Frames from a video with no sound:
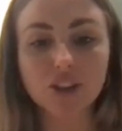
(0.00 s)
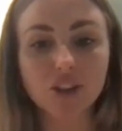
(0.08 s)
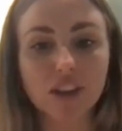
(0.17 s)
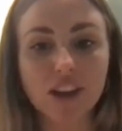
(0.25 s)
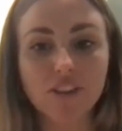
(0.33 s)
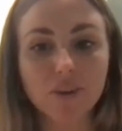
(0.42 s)
sure
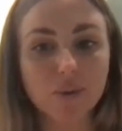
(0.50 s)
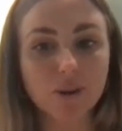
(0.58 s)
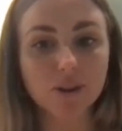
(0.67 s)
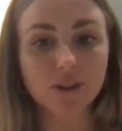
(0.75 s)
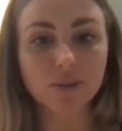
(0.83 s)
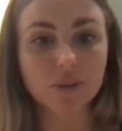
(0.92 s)
that every
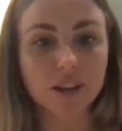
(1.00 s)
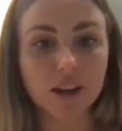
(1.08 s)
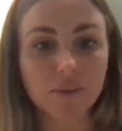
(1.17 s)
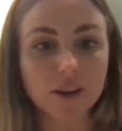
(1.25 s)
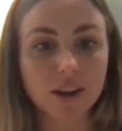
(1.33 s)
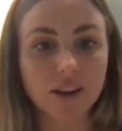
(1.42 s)
person we
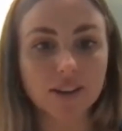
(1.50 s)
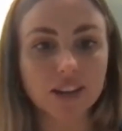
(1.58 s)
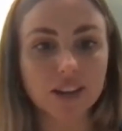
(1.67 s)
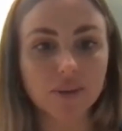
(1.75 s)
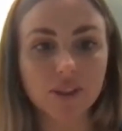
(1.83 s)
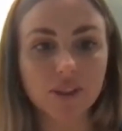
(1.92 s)
come in
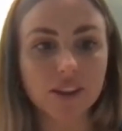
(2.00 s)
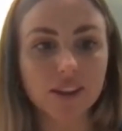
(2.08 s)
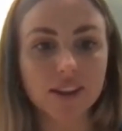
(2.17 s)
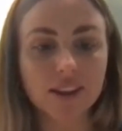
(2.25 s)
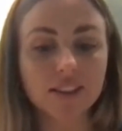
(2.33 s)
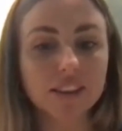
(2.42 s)
contact with
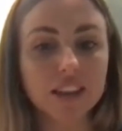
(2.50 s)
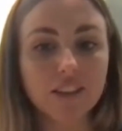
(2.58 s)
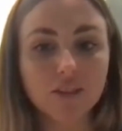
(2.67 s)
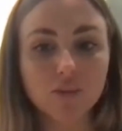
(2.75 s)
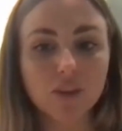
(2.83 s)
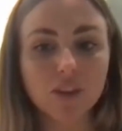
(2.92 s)

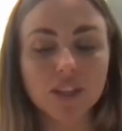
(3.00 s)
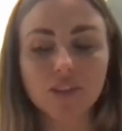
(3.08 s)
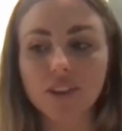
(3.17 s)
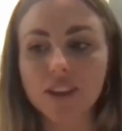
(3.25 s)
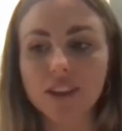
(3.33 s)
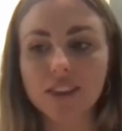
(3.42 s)
leaves with this
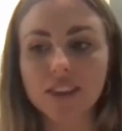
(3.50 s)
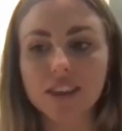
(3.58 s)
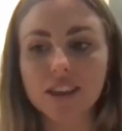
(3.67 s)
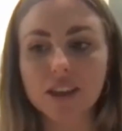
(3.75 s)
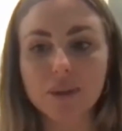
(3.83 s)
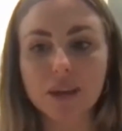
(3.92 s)
feeling that
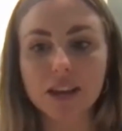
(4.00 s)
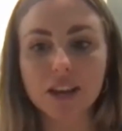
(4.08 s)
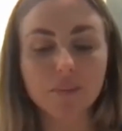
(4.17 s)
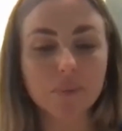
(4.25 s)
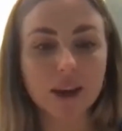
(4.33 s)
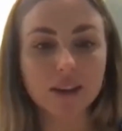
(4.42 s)
they can make an
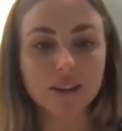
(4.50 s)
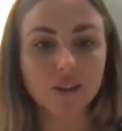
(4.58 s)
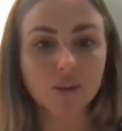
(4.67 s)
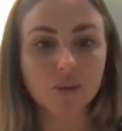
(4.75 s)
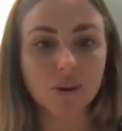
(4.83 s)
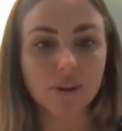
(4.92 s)
impact on
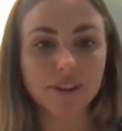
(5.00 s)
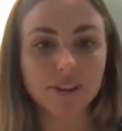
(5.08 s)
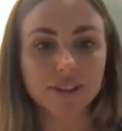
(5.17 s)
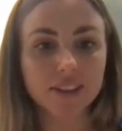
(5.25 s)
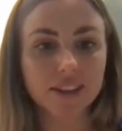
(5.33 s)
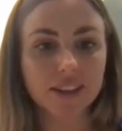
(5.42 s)
the world.
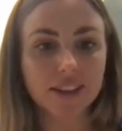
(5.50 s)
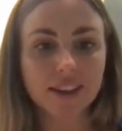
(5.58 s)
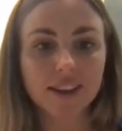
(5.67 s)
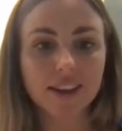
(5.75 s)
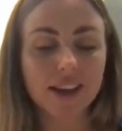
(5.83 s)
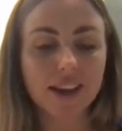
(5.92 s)

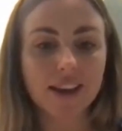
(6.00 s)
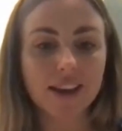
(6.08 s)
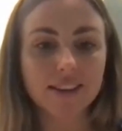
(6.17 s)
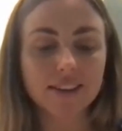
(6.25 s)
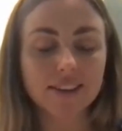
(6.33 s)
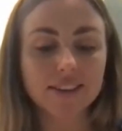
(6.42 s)

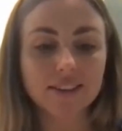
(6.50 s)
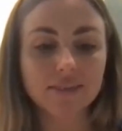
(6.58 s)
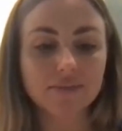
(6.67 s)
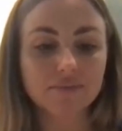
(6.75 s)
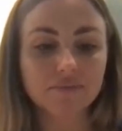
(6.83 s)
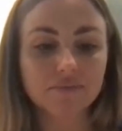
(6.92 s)
And
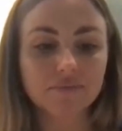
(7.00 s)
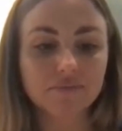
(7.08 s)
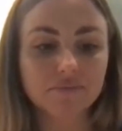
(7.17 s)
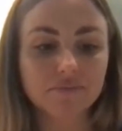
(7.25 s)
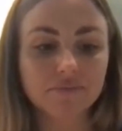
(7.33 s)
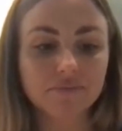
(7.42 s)

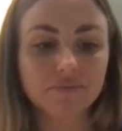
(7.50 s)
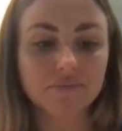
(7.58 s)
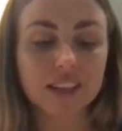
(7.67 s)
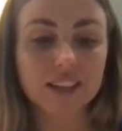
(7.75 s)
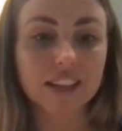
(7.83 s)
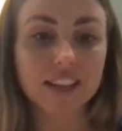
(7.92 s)

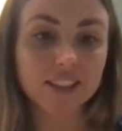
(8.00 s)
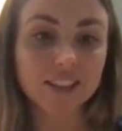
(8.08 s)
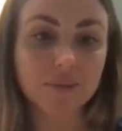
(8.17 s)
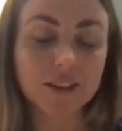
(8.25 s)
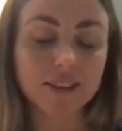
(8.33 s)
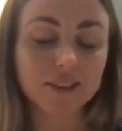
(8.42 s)
that to
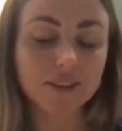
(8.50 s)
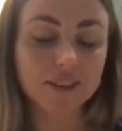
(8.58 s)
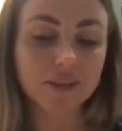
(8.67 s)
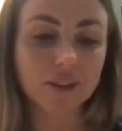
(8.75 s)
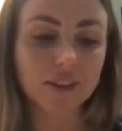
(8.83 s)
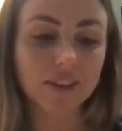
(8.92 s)
me
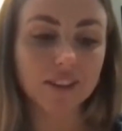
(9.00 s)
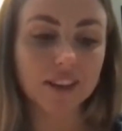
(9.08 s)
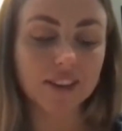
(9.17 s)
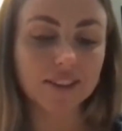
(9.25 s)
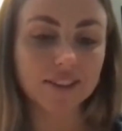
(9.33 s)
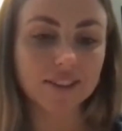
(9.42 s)
is what living
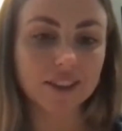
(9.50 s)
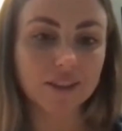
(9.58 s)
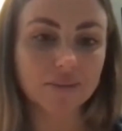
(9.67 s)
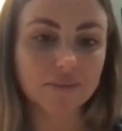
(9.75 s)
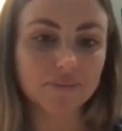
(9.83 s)
is. So